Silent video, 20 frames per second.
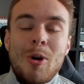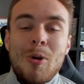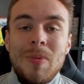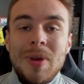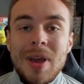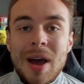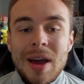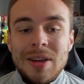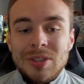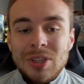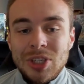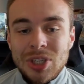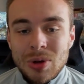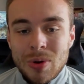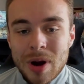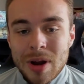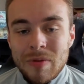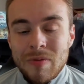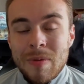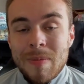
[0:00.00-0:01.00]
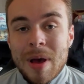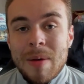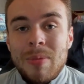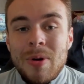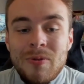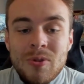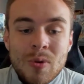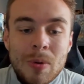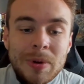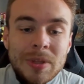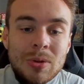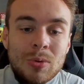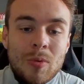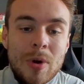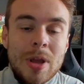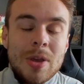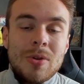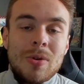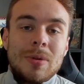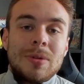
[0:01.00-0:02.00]
Hope you guys enjoyed. Remember, if you want me to
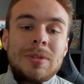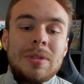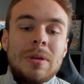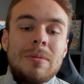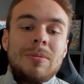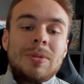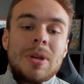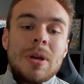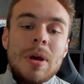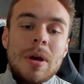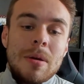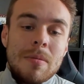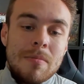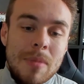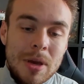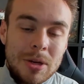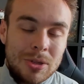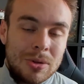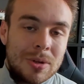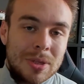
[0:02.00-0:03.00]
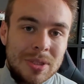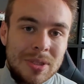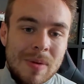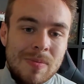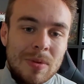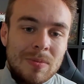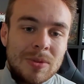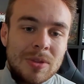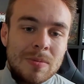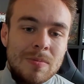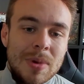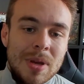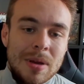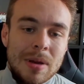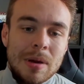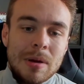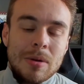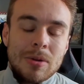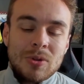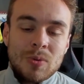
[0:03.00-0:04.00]
rate your teams, make sure to send them to
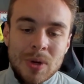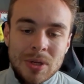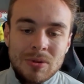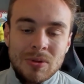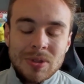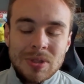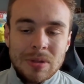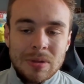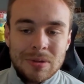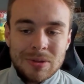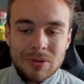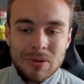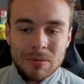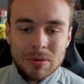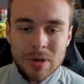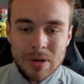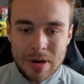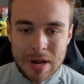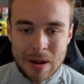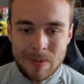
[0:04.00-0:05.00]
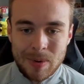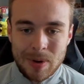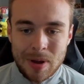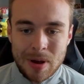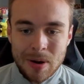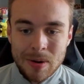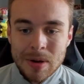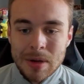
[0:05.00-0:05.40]
me. Twitter is in the description down below.